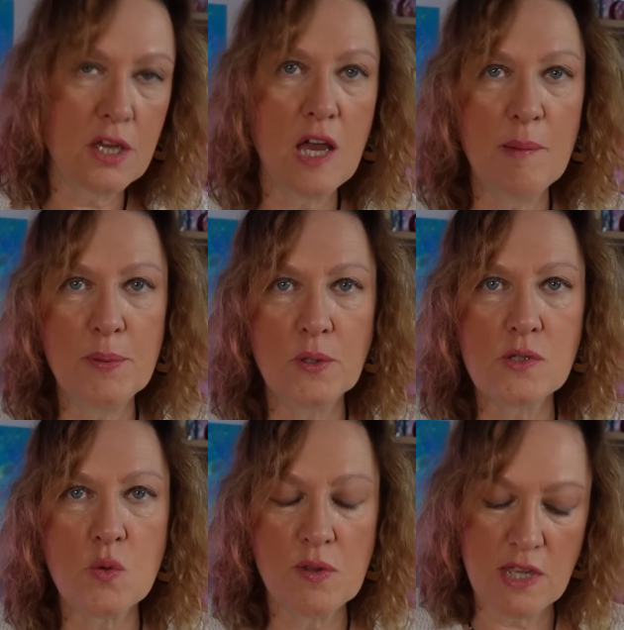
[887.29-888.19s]

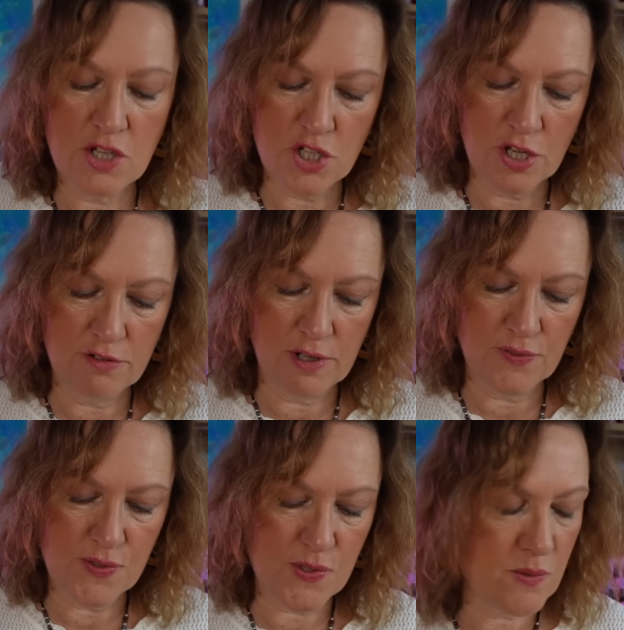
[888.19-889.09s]
coupled with
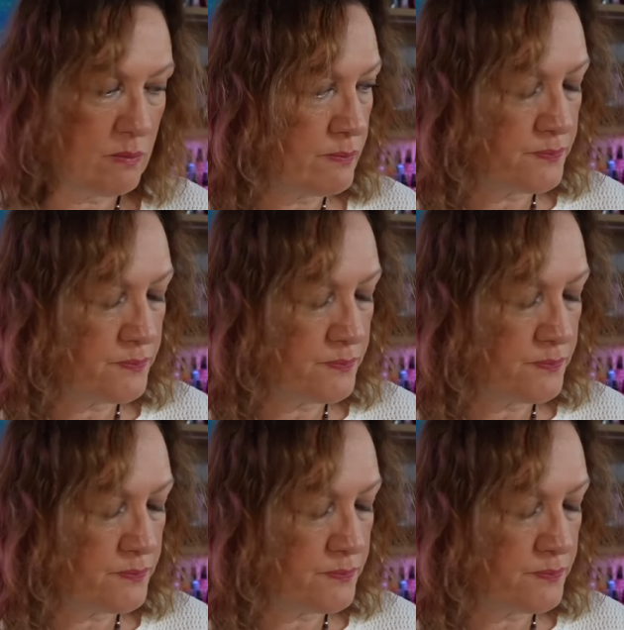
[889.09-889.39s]
endurance.